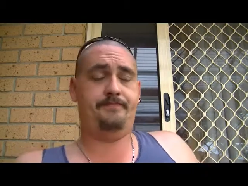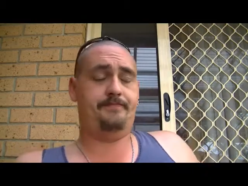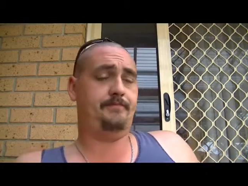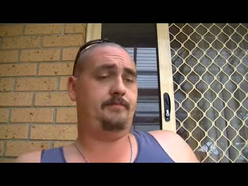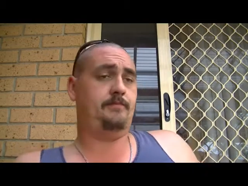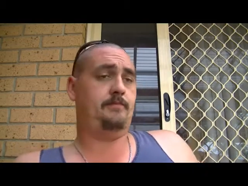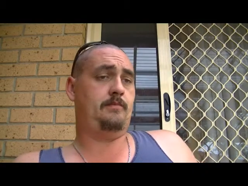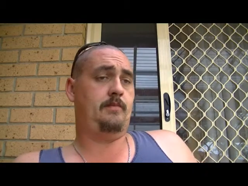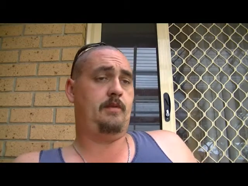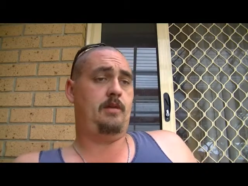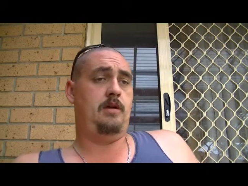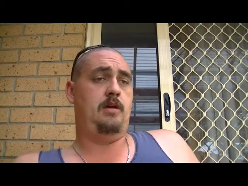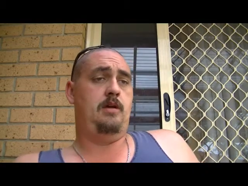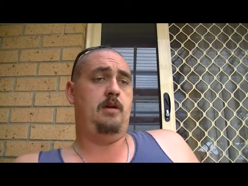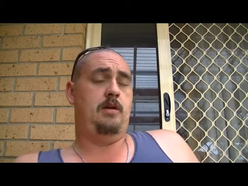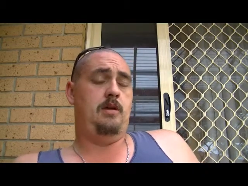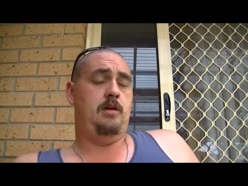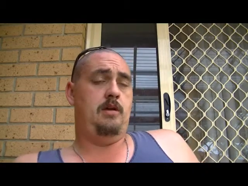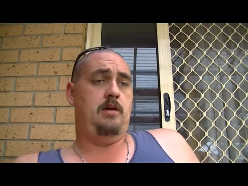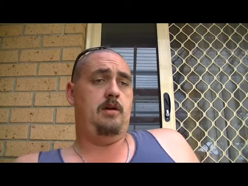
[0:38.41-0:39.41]

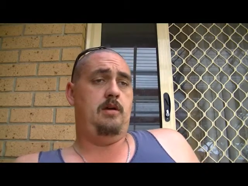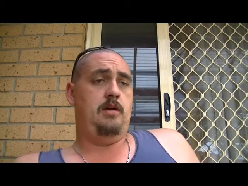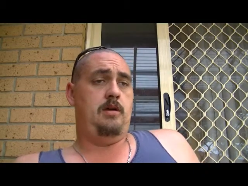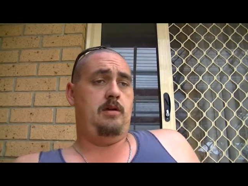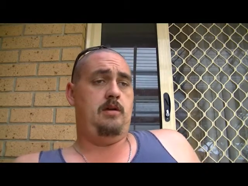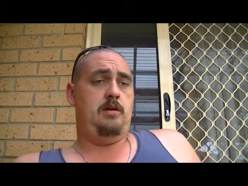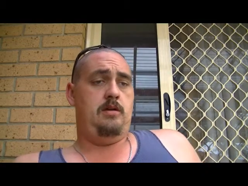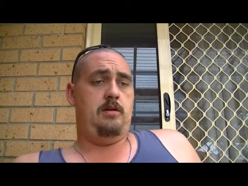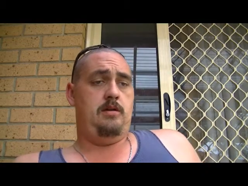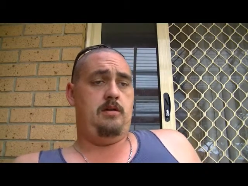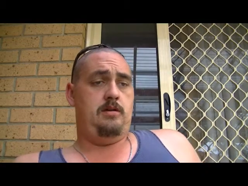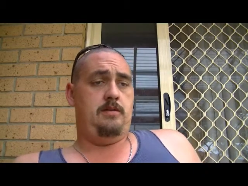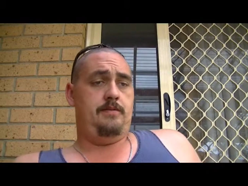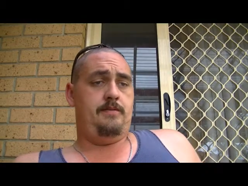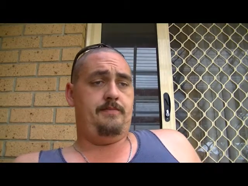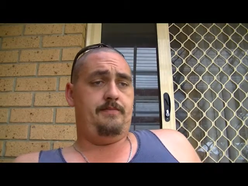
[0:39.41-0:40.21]
No one is speaking in this clip.